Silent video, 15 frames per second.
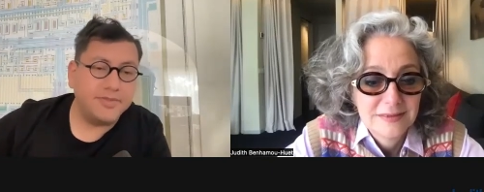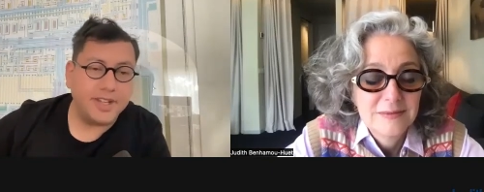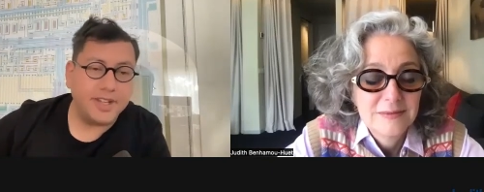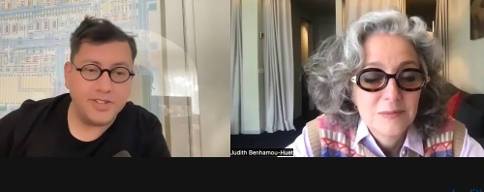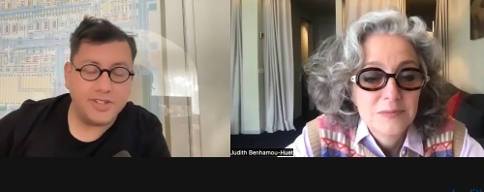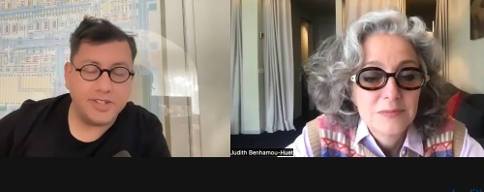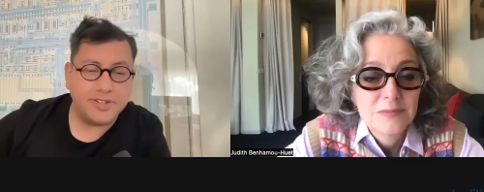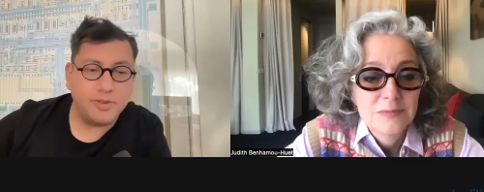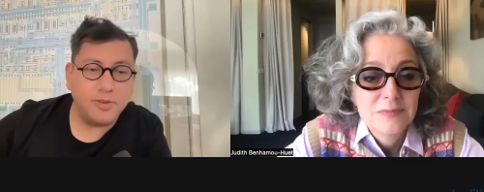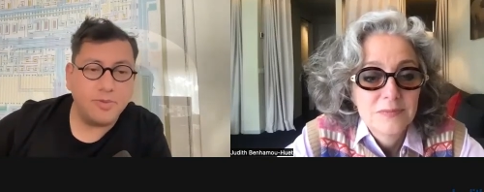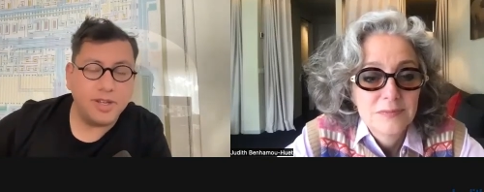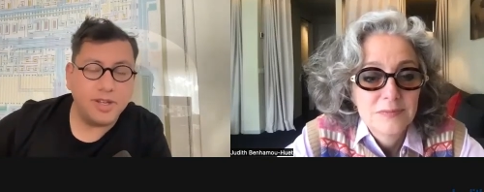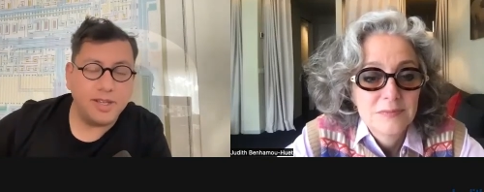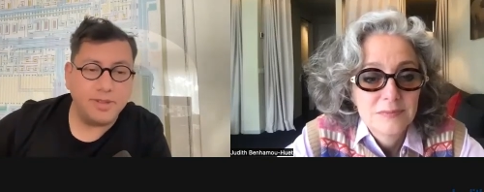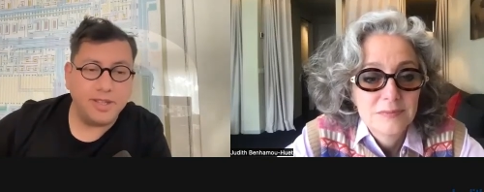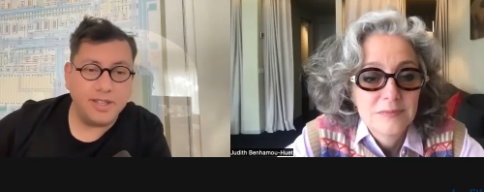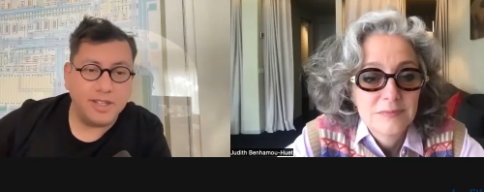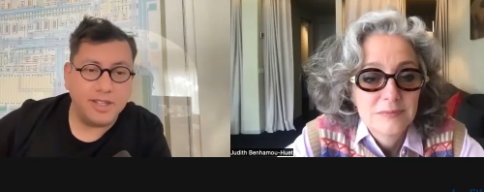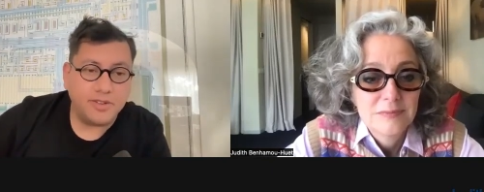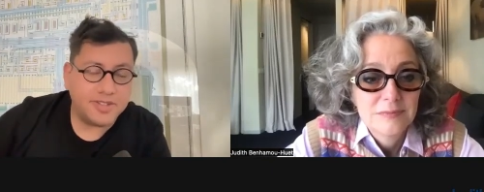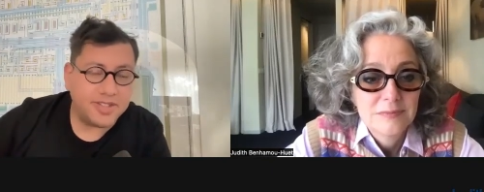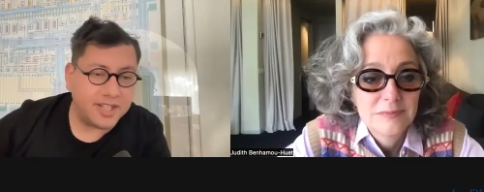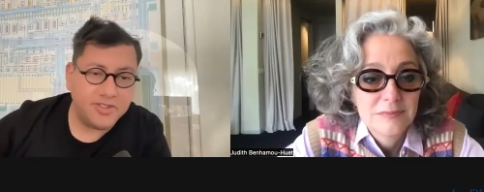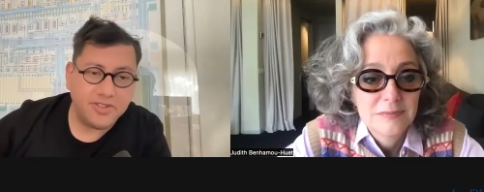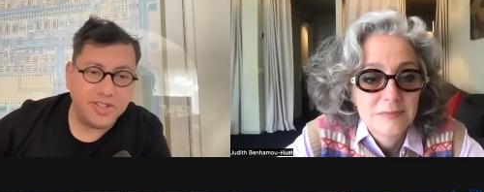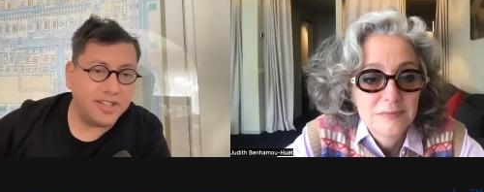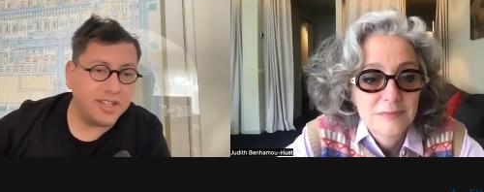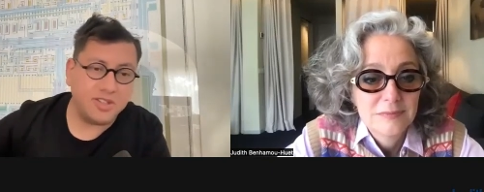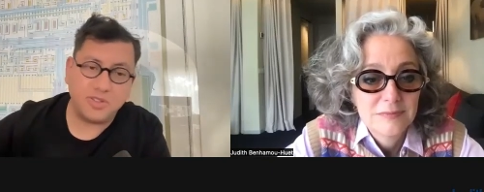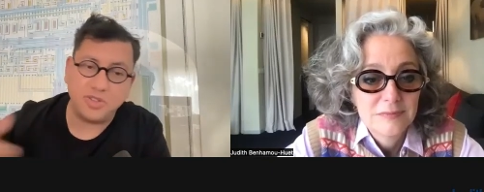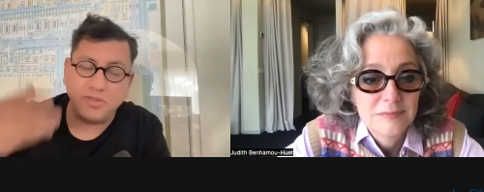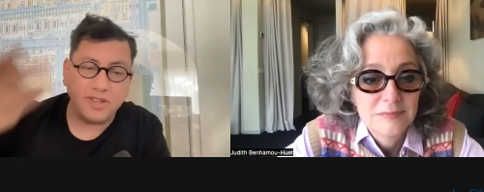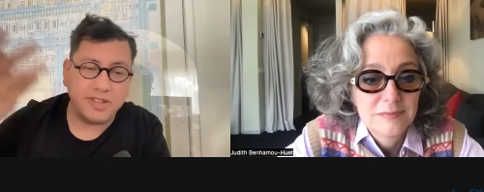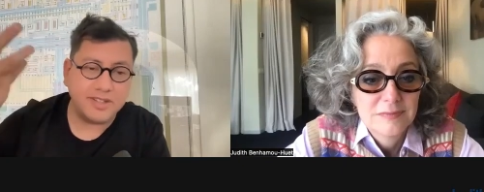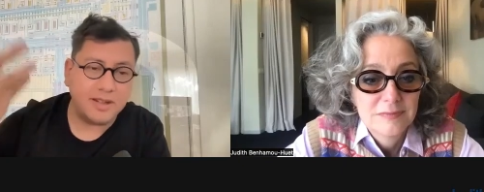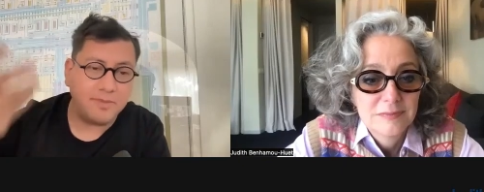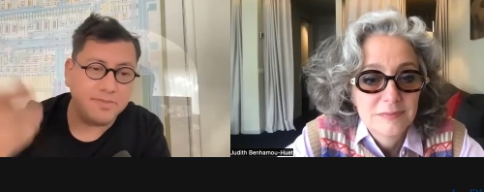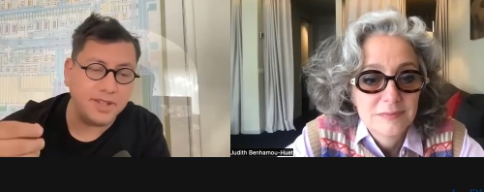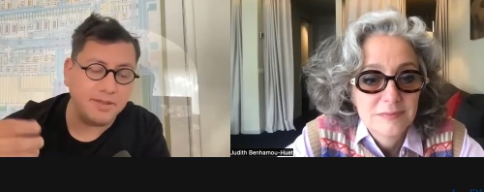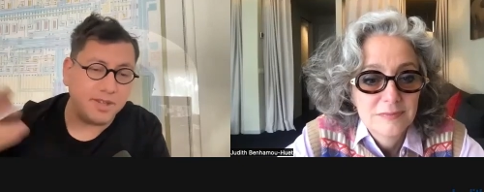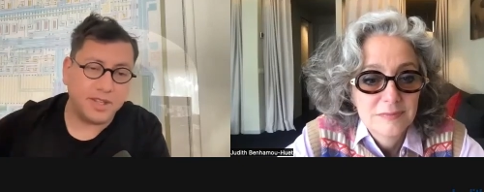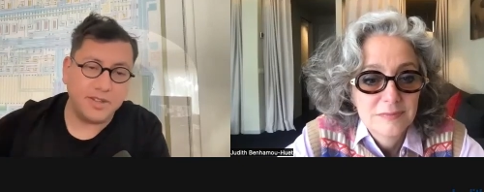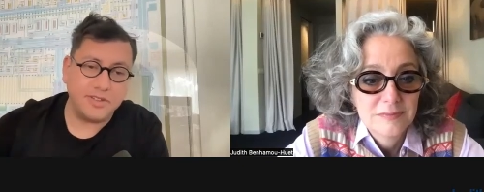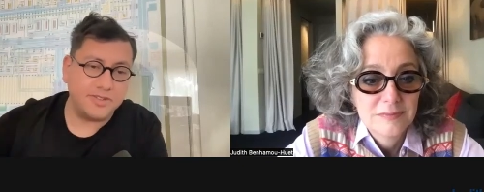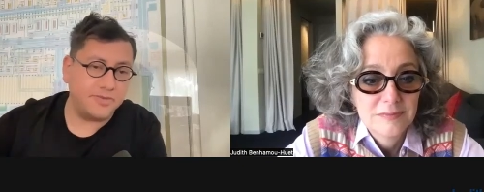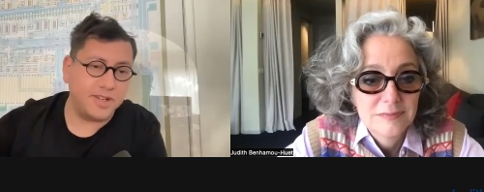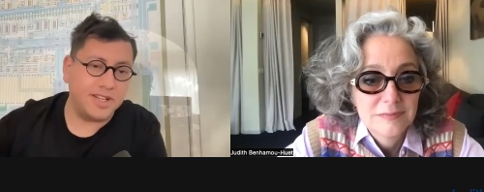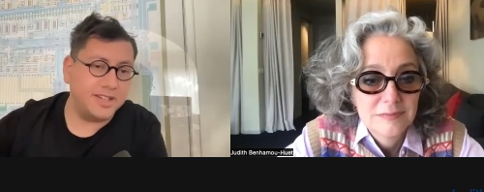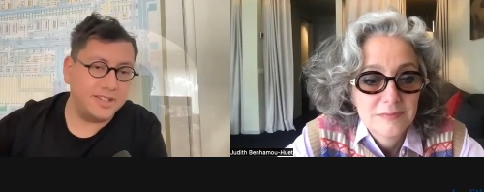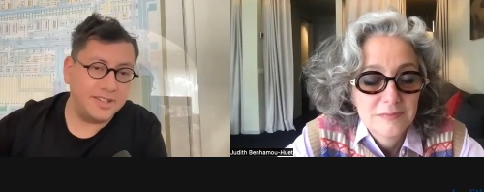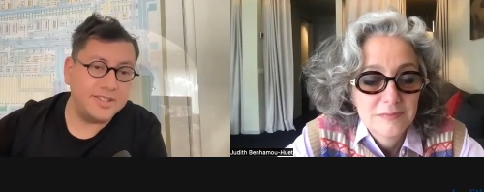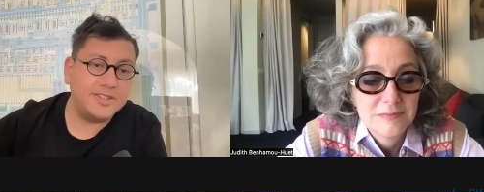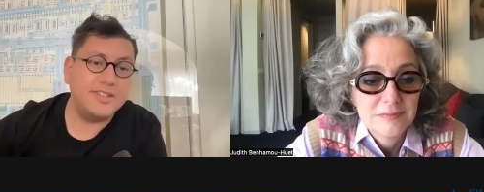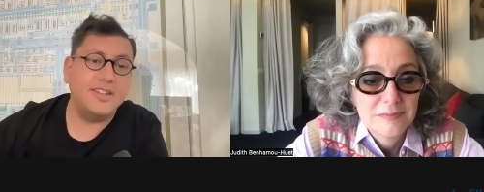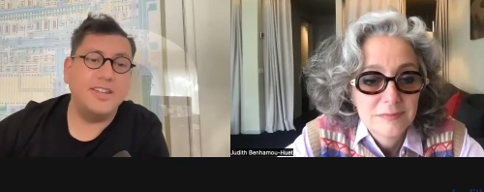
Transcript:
Speaker 1: i just don't want to be egocentric and showing something because of what it is